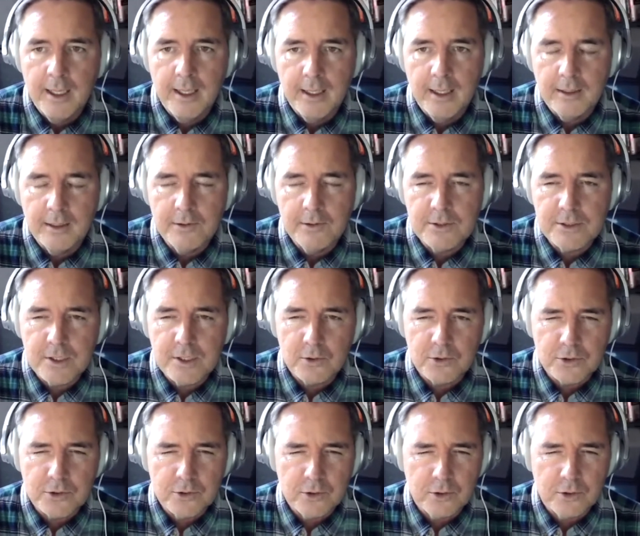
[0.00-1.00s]

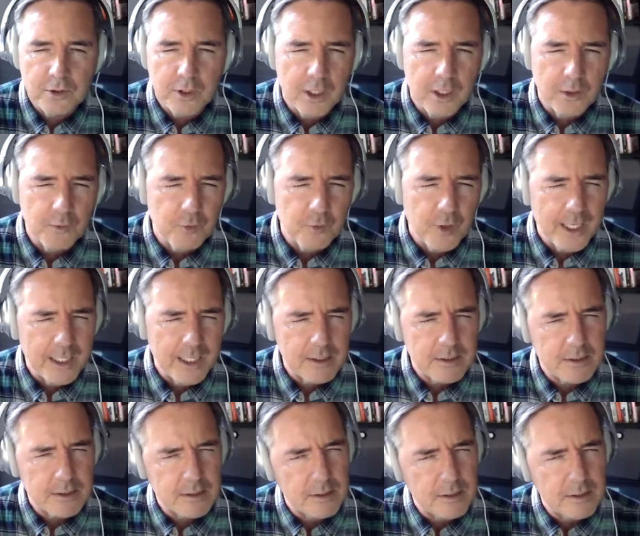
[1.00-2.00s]
Social unrest
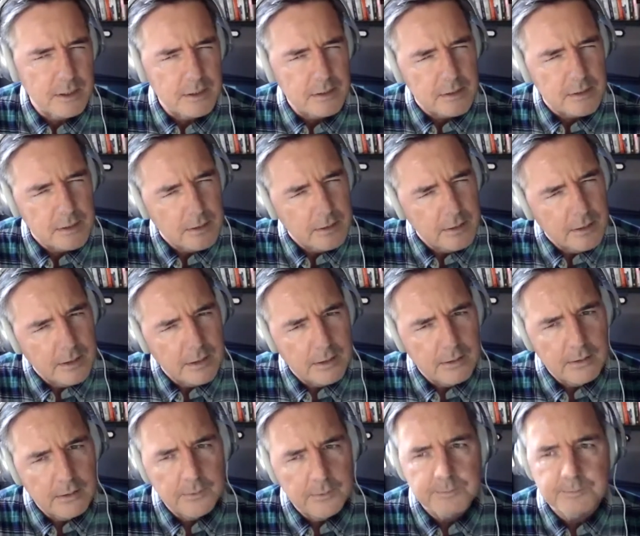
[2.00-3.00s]
is a little
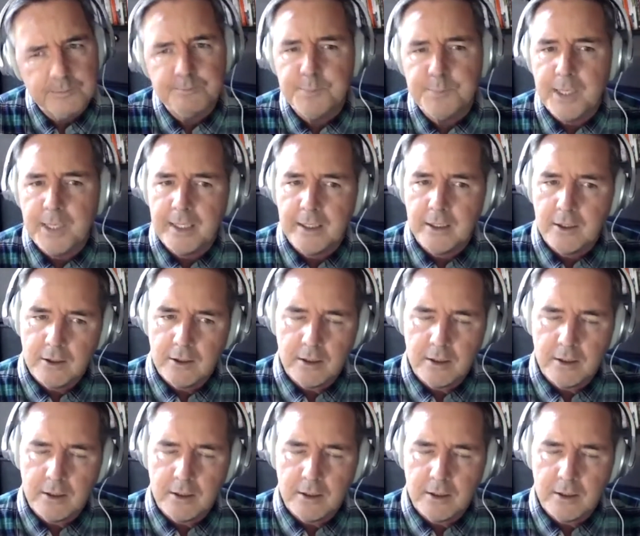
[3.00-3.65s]
better.